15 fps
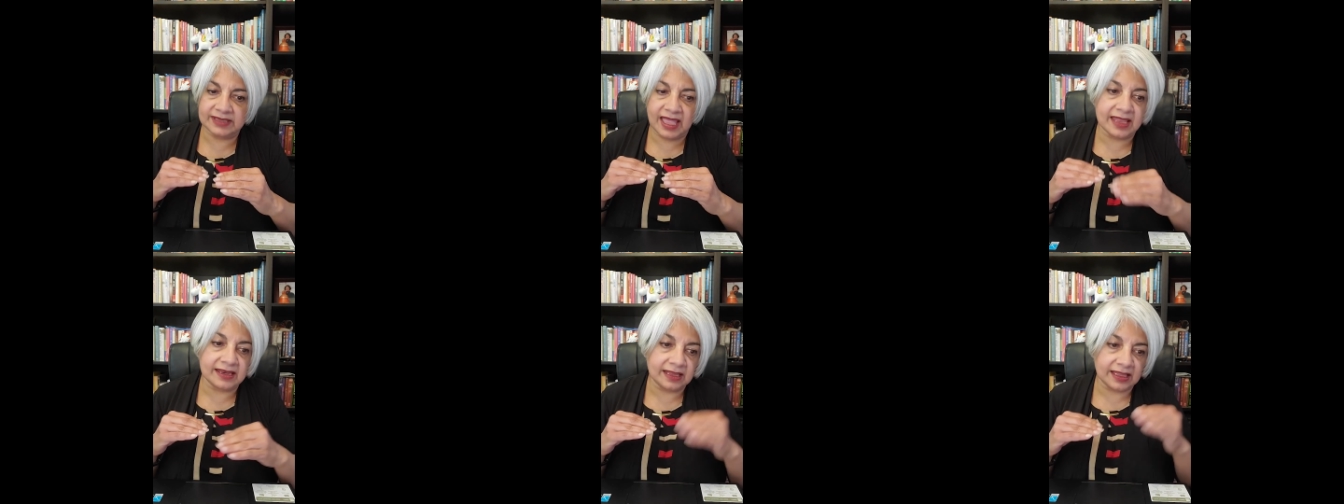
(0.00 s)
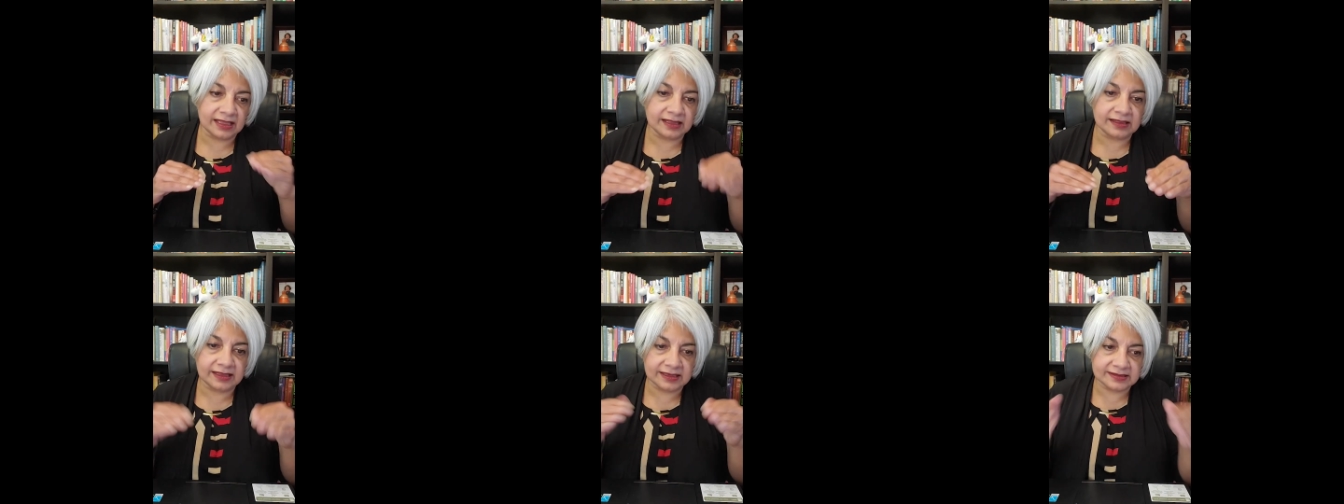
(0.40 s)
And
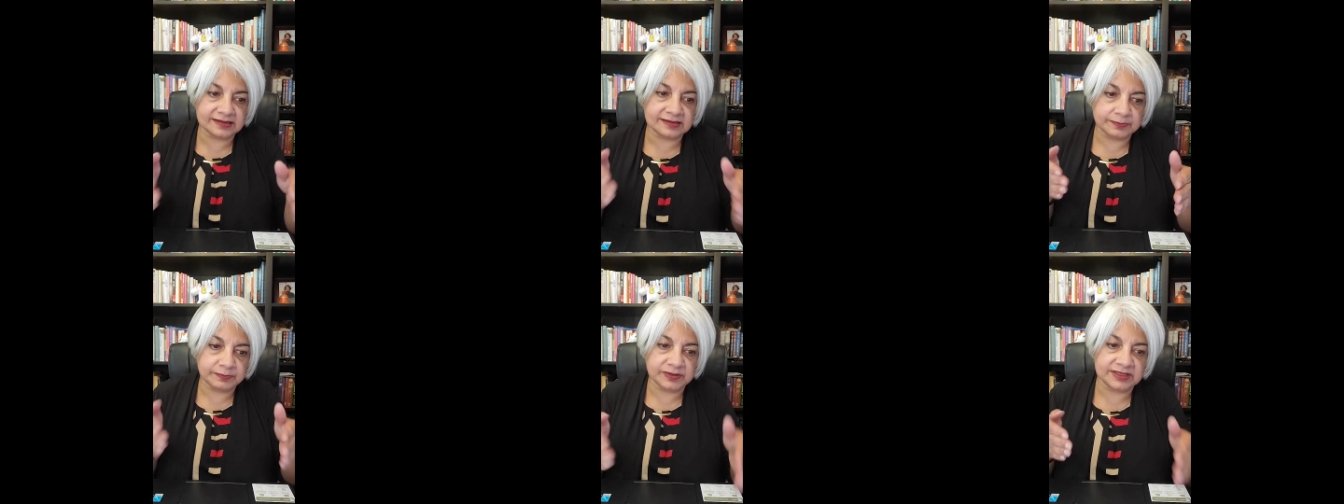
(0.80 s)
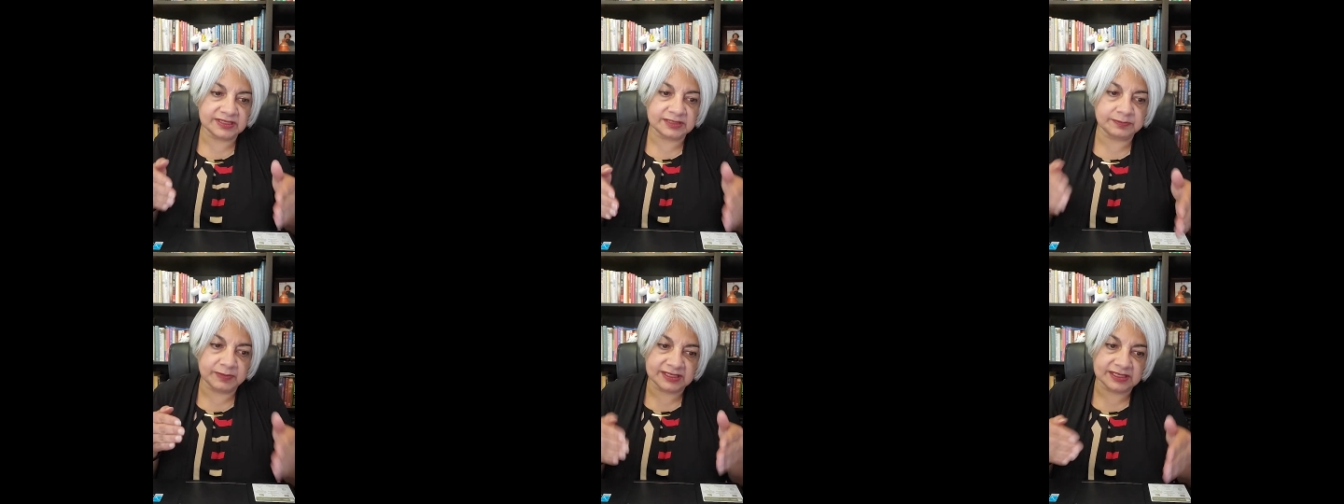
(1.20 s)
in this
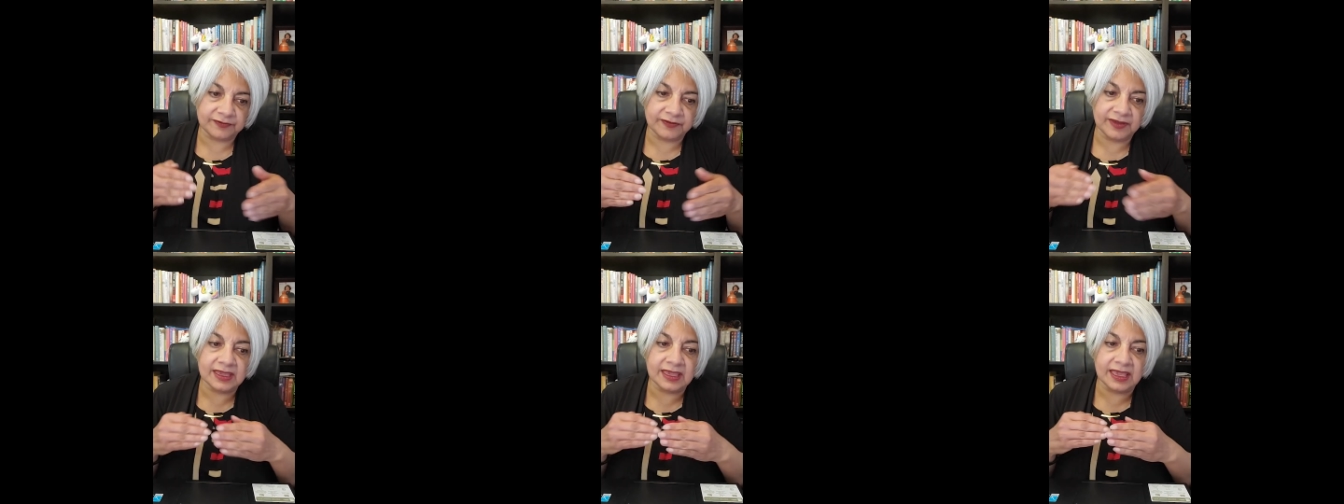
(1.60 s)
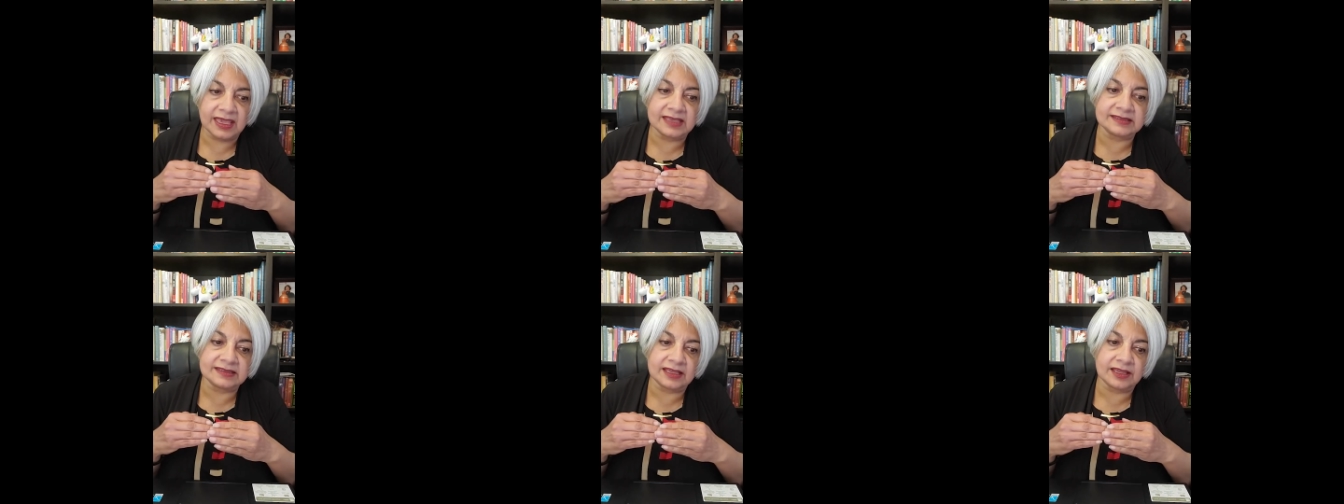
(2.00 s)
specific
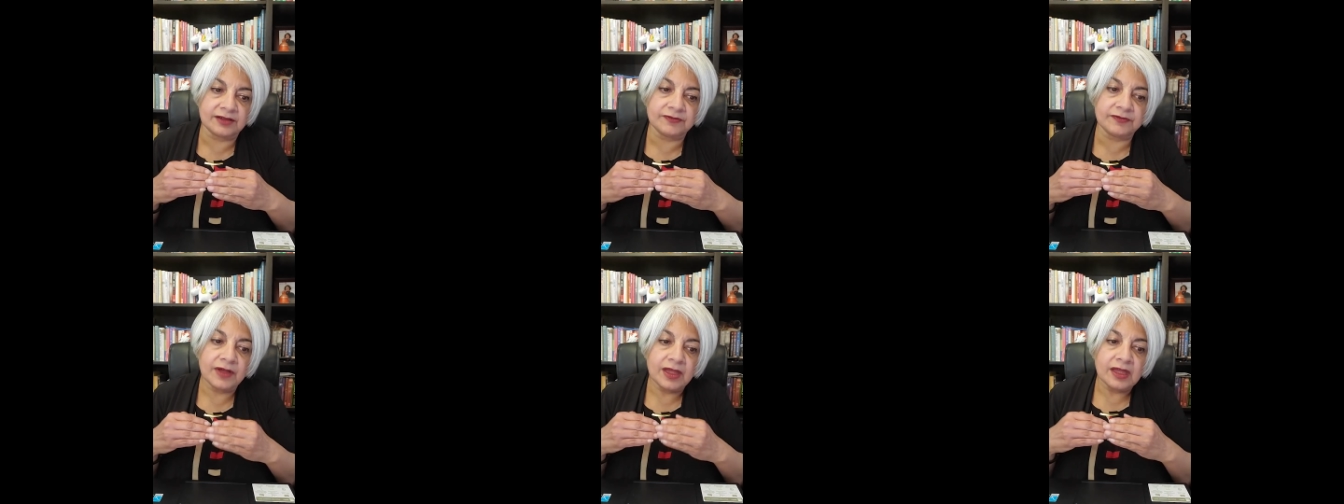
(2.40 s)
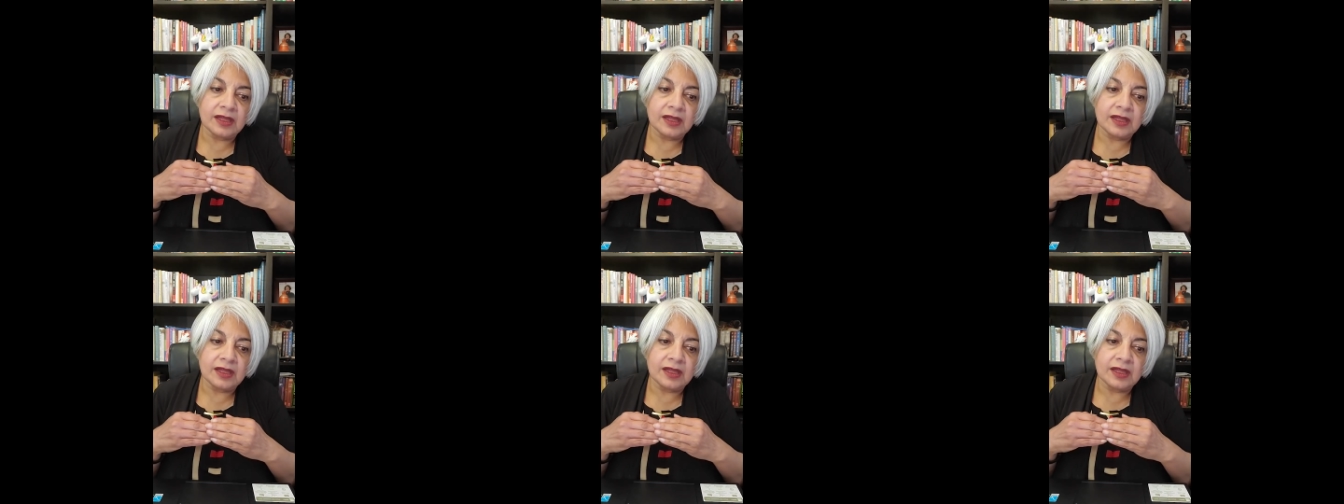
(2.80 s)
case, if